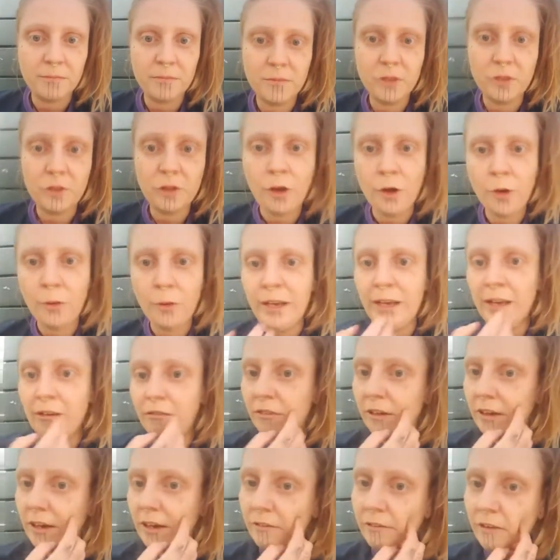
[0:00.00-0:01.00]
So
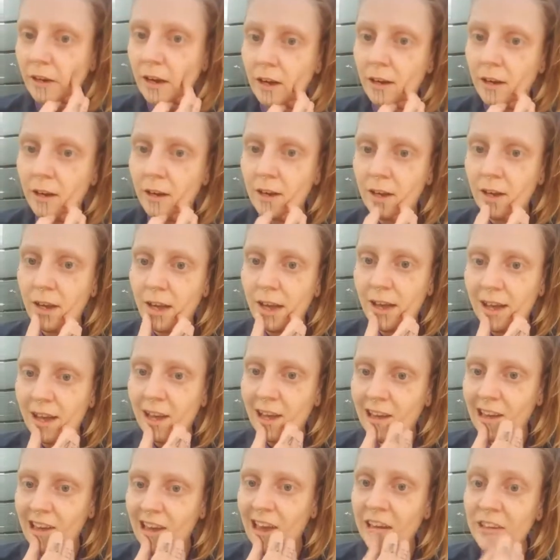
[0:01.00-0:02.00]
even if I
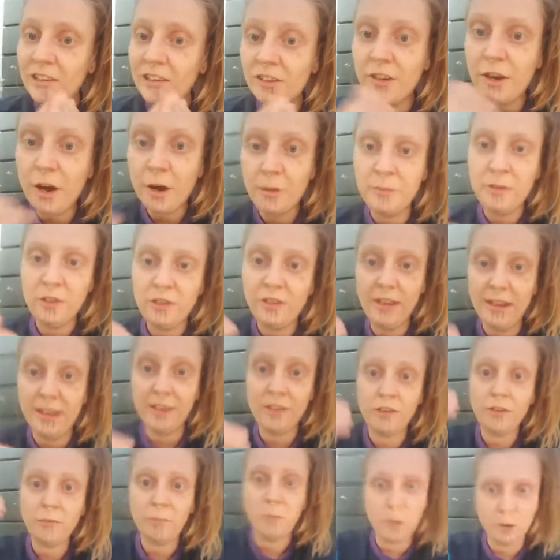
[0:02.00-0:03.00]
hadn't come to
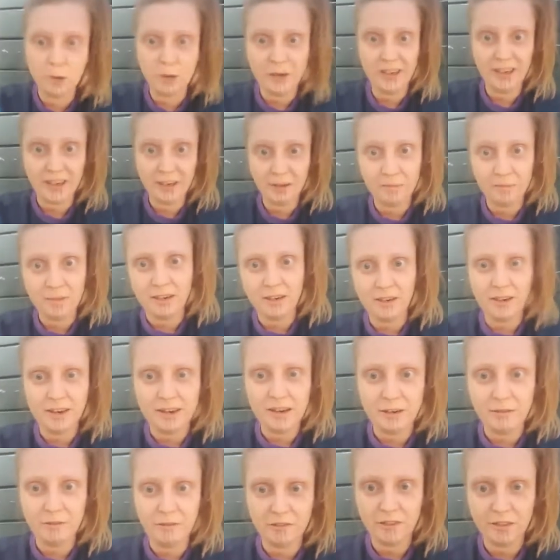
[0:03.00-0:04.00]
this point in my
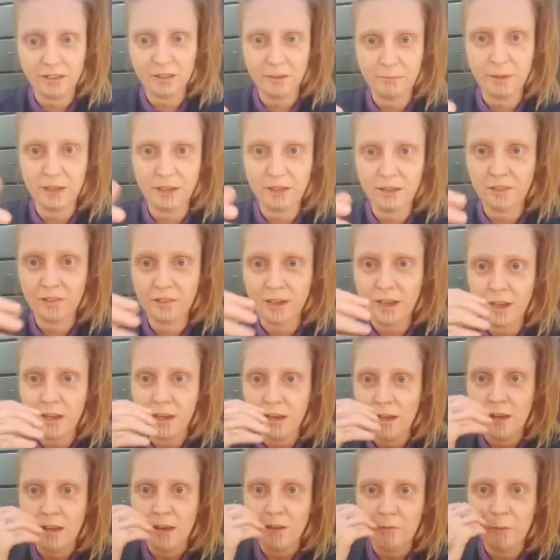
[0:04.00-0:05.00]
life, because
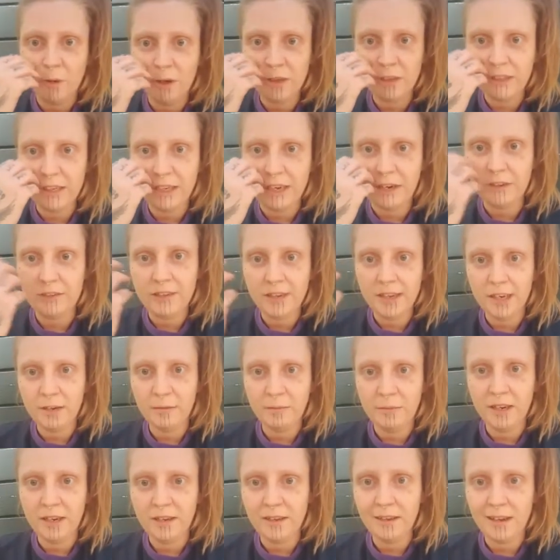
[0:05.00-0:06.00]
what they are telling
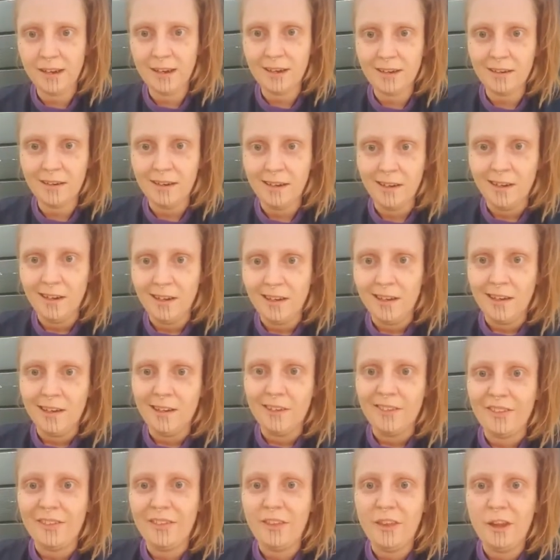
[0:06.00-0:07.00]
me, that
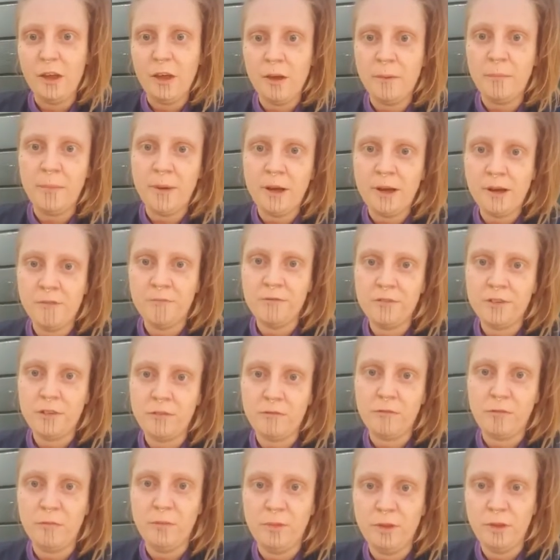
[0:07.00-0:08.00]
the amount
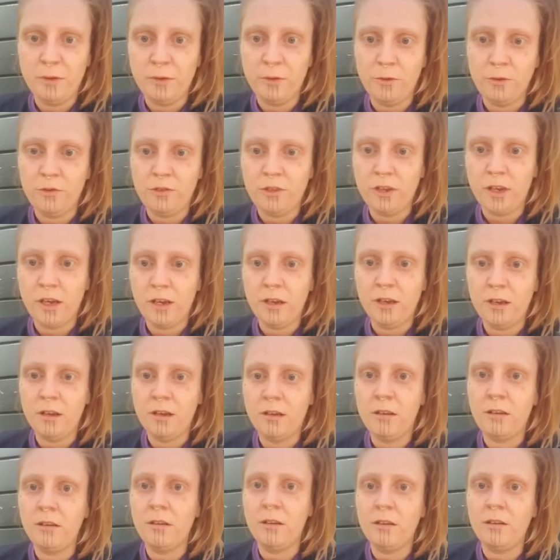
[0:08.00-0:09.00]
of abuse
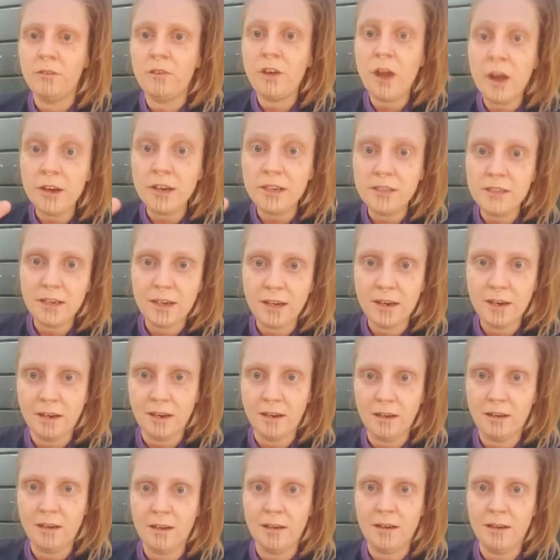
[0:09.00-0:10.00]
and
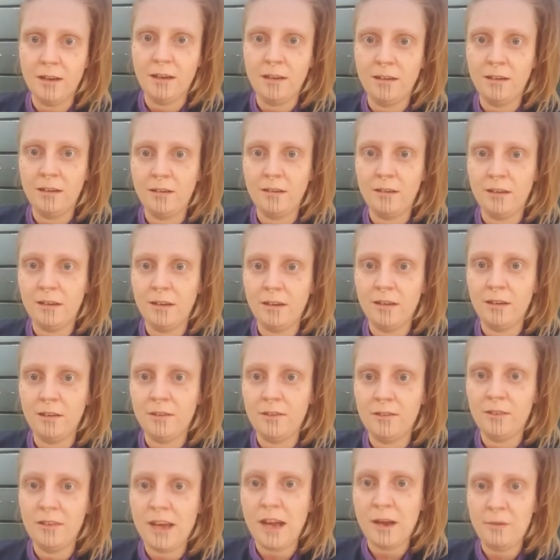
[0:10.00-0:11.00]
targeting and
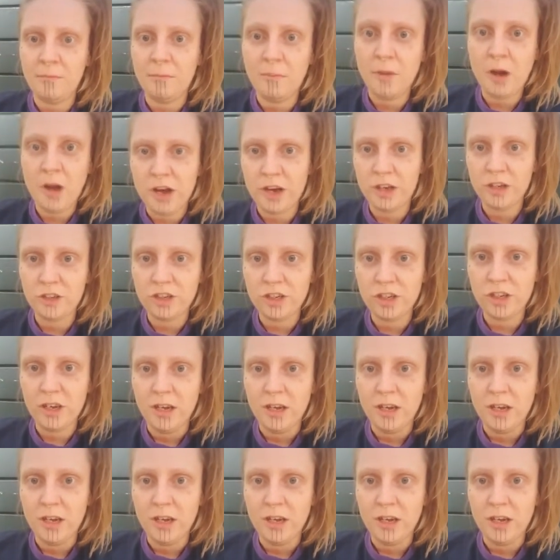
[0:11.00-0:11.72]
is that much,